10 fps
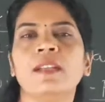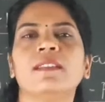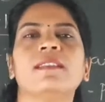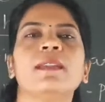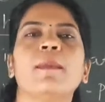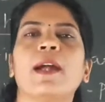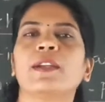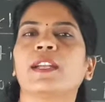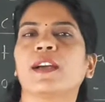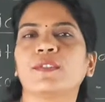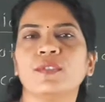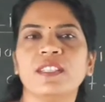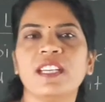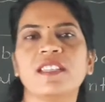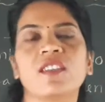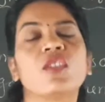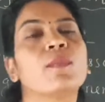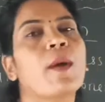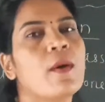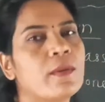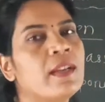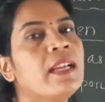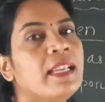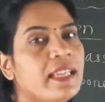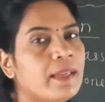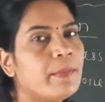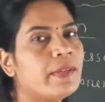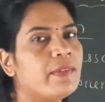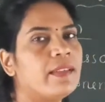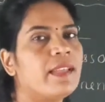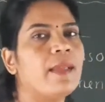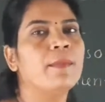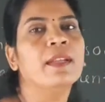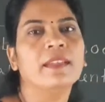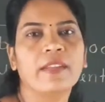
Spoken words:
the symbiotic association is found in between them,